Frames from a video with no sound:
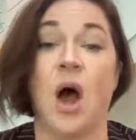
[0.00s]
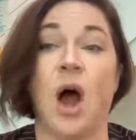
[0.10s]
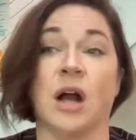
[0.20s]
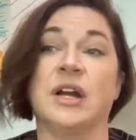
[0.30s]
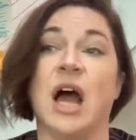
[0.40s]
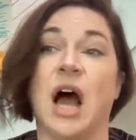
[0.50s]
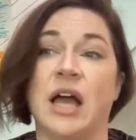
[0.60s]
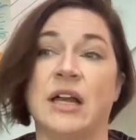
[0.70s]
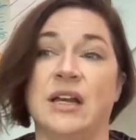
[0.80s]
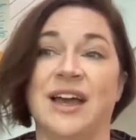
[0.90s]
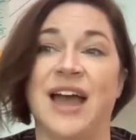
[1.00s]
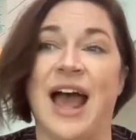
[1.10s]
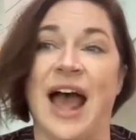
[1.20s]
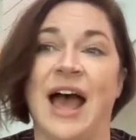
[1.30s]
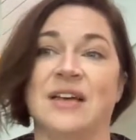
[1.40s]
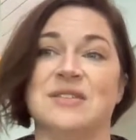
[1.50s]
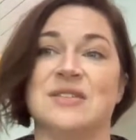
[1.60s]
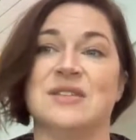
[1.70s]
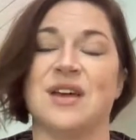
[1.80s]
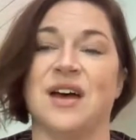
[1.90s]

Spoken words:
are not as